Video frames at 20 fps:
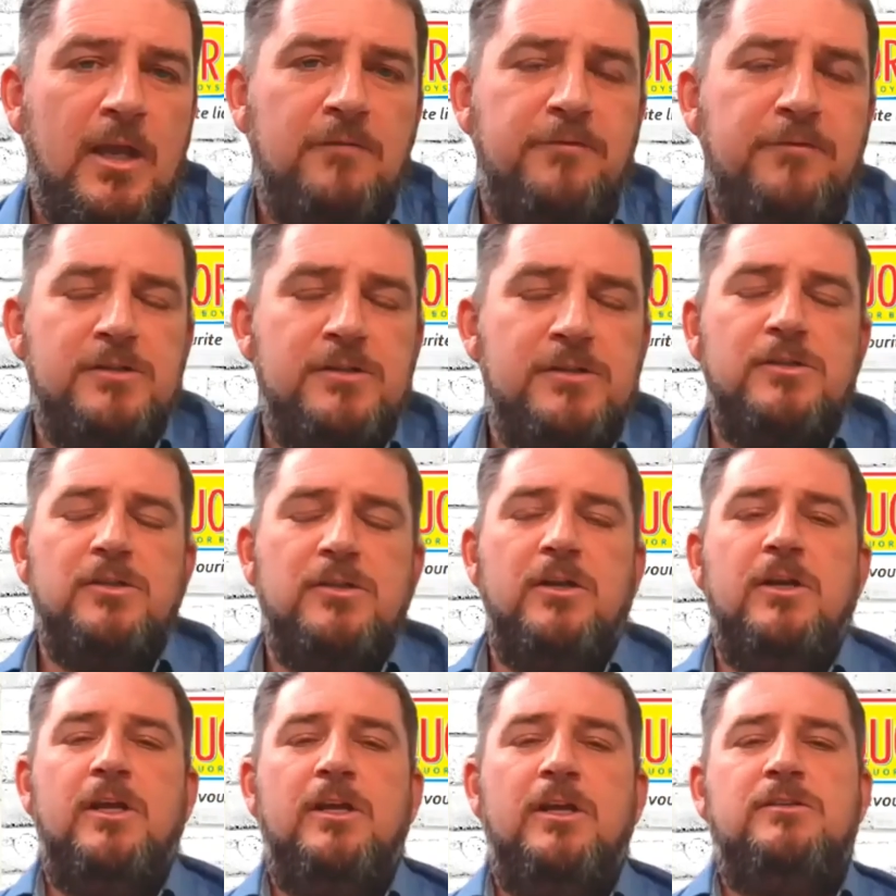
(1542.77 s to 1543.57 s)
funds are
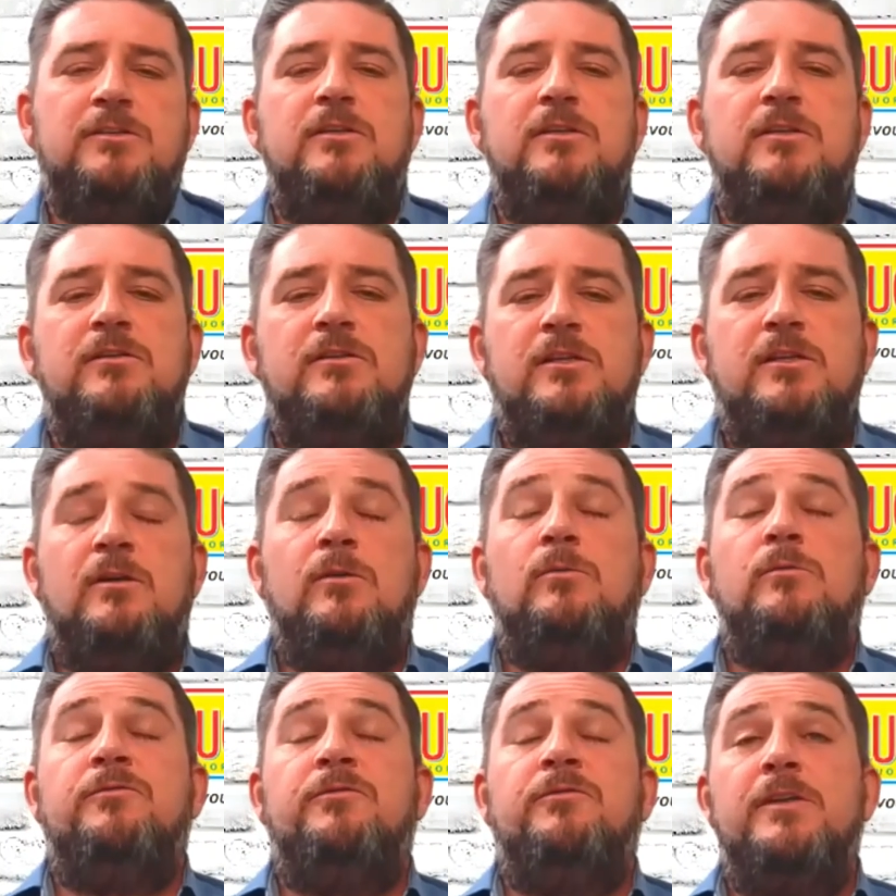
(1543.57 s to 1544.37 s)
donated,
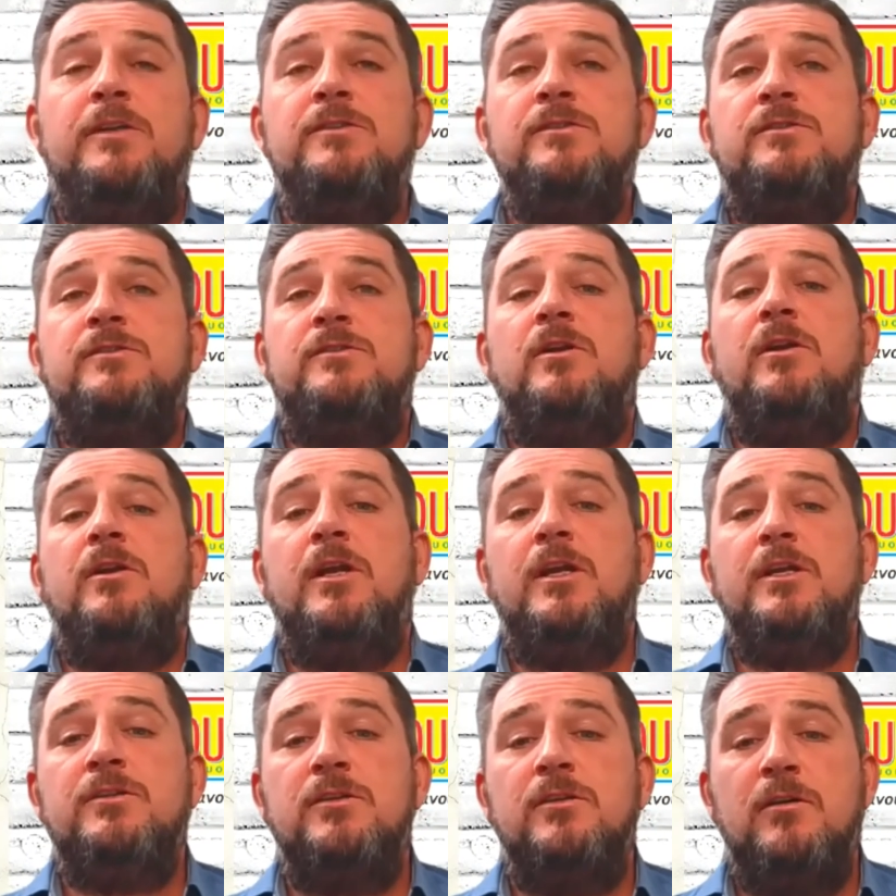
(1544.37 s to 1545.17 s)
or funds
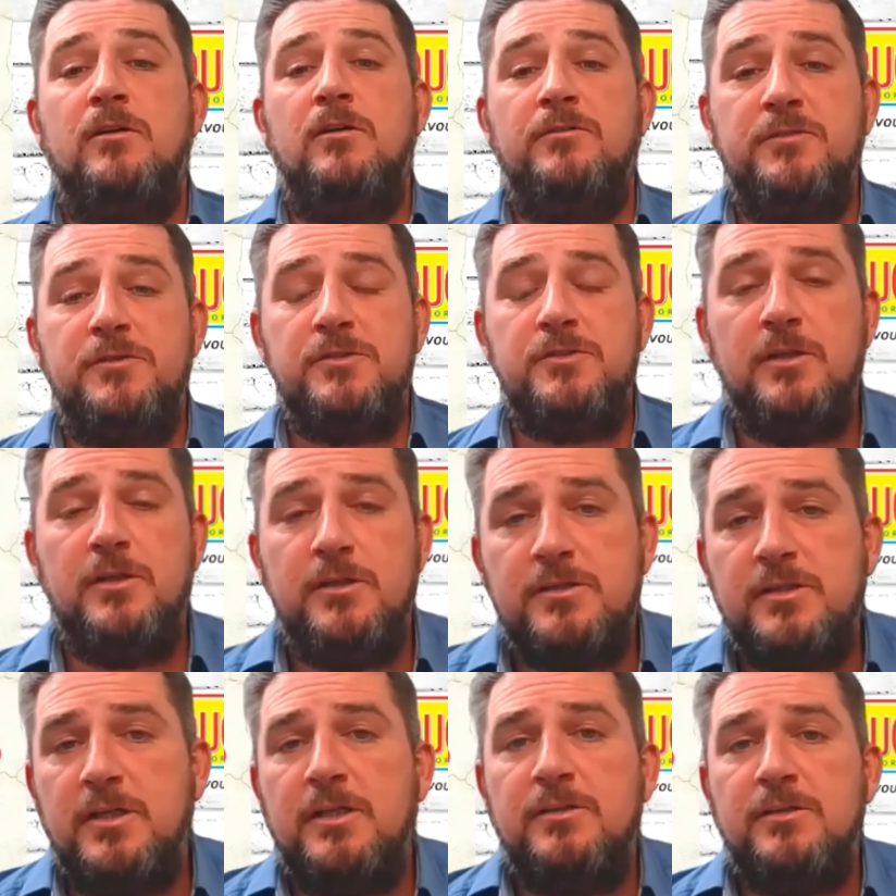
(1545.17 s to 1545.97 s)
donated are
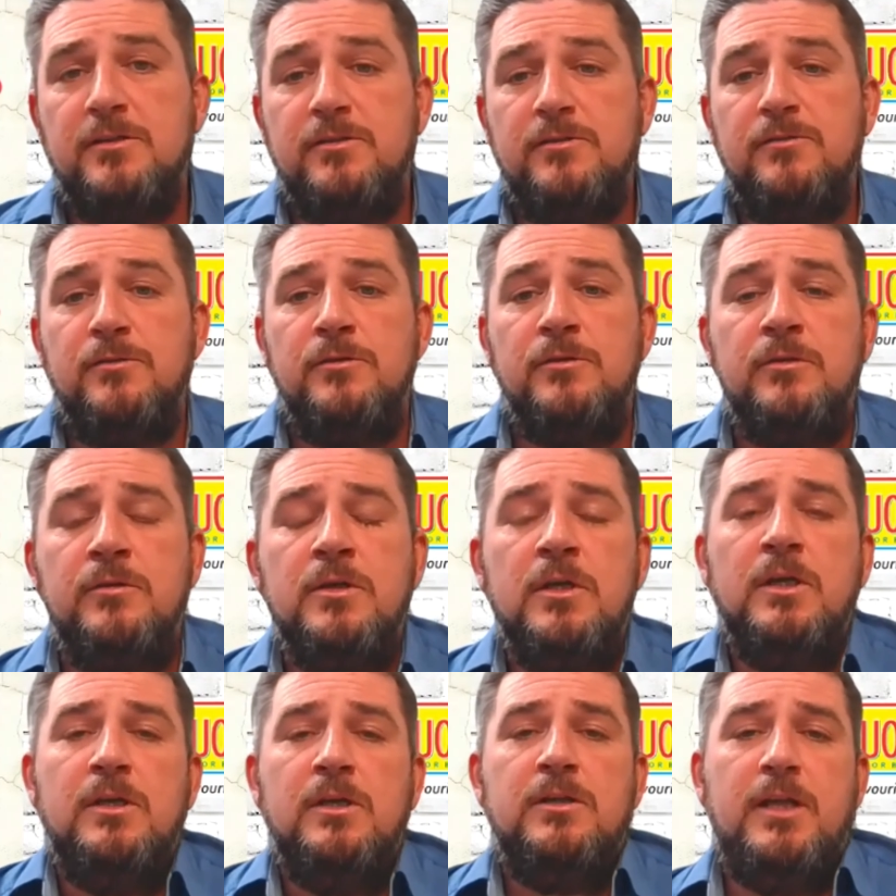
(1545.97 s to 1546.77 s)
facilitated through
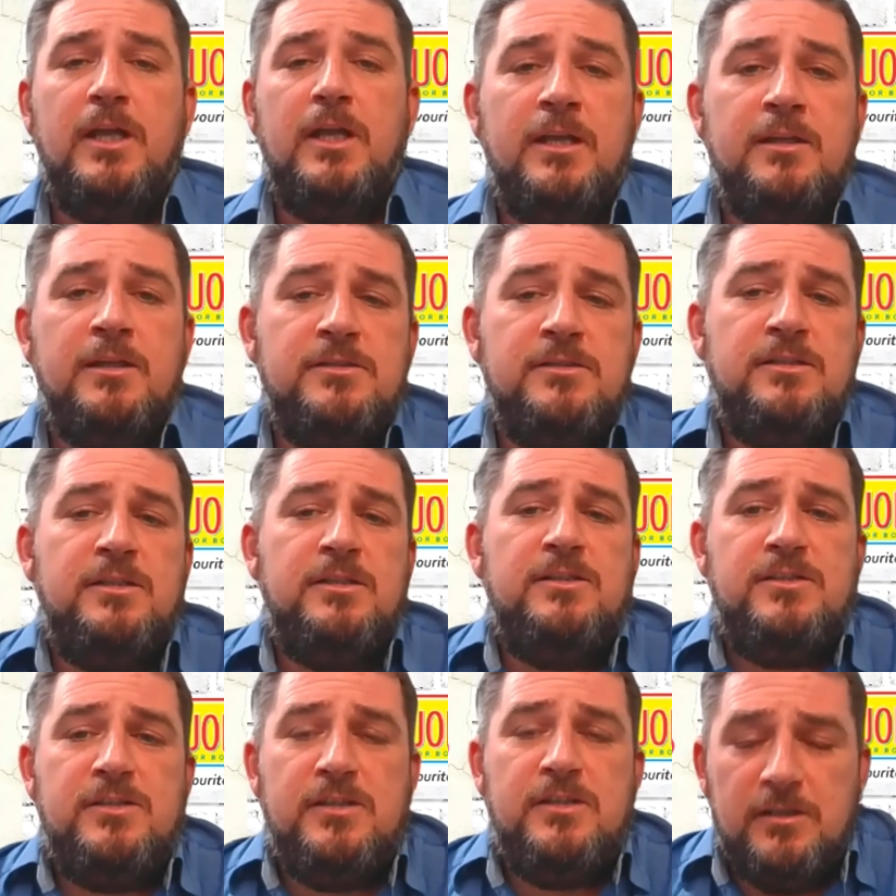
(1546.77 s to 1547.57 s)
the
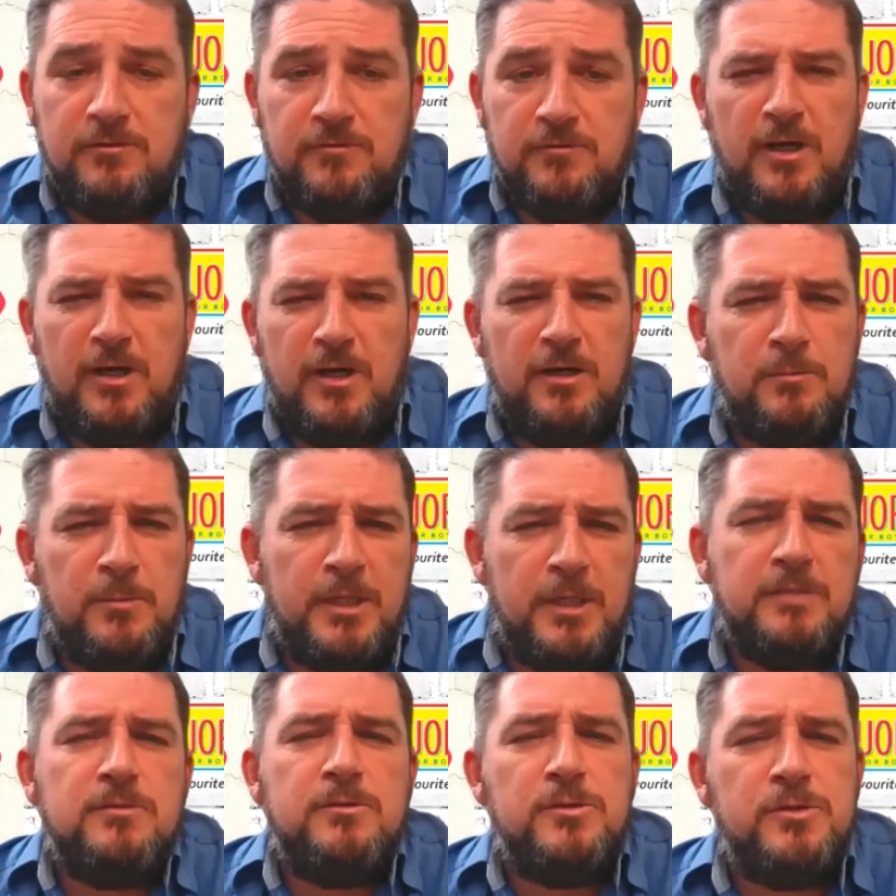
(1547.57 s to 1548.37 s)
NCC
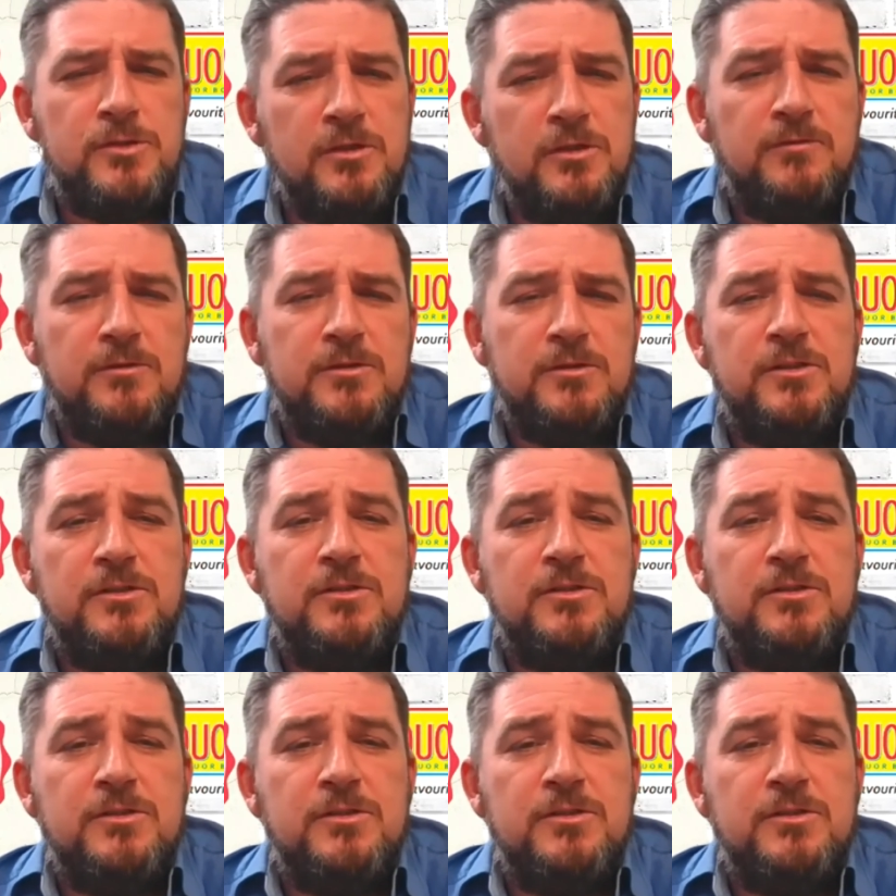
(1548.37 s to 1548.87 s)
Environmental Services.